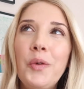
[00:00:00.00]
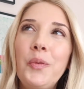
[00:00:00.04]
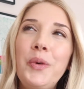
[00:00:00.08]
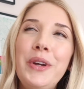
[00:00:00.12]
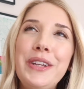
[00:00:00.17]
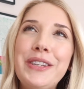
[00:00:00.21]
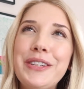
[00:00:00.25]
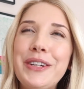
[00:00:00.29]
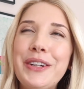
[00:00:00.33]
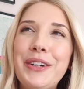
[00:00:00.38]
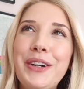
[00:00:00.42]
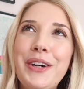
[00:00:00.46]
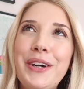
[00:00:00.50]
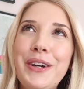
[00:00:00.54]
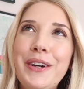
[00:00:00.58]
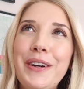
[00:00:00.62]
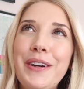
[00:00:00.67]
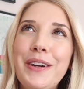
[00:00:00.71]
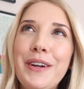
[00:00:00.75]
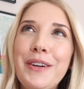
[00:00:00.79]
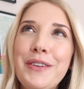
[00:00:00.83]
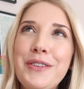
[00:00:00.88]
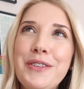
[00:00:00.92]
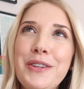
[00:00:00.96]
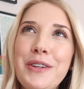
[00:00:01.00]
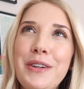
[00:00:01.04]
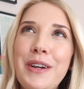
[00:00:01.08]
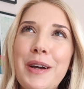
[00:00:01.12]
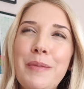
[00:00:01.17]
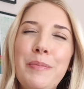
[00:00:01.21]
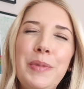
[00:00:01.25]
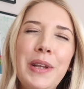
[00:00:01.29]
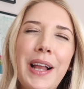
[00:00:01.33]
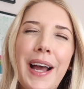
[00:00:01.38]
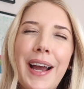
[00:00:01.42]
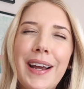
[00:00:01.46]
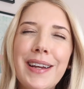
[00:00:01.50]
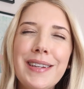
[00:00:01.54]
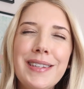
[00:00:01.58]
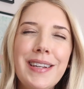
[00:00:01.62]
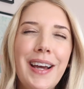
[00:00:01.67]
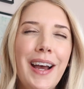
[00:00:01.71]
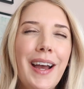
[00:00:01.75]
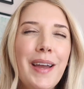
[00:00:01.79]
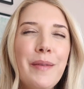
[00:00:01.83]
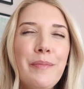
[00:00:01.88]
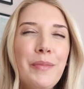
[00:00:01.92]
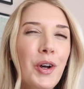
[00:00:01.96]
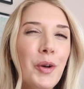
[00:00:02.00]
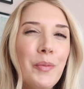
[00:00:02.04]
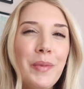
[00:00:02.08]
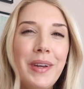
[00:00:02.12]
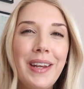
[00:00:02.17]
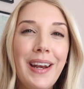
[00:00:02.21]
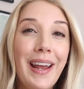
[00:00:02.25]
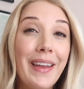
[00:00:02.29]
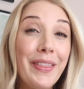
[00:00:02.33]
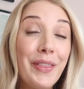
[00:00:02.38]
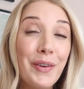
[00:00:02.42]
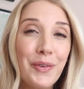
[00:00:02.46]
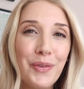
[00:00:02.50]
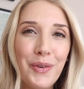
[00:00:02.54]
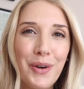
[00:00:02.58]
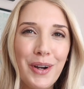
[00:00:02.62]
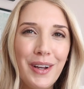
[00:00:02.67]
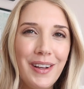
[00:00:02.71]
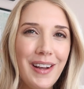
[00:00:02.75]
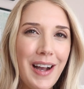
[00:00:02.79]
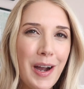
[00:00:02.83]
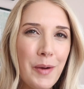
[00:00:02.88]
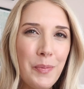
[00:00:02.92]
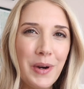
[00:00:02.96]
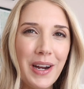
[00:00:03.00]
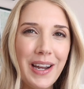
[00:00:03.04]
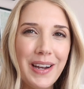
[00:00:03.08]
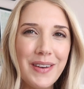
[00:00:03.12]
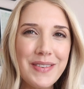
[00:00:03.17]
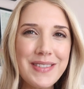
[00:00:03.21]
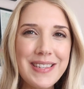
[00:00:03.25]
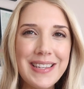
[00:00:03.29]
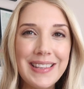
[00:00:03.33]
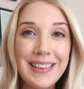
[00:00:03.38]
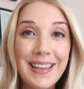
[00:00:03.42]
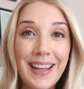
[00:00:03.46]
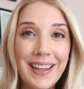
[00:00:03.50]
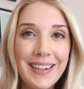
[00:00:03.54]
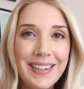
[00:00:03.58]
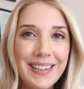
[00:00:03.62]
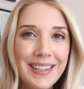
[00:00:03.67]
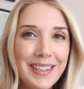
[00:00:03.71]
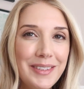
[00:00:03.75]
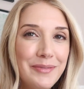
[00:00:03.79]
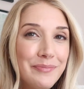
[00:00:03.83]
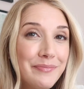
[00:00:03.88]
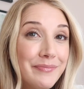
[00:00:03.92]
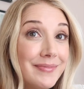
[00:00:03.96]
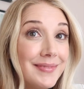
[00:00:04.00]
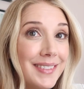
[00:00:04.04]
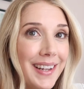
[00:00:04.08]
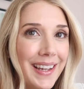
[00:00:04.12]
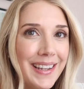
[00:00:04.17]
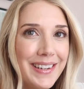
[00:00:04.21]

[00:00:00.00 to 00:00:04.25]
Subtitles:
We took her to a black tie moment at the Royal Opera House in London,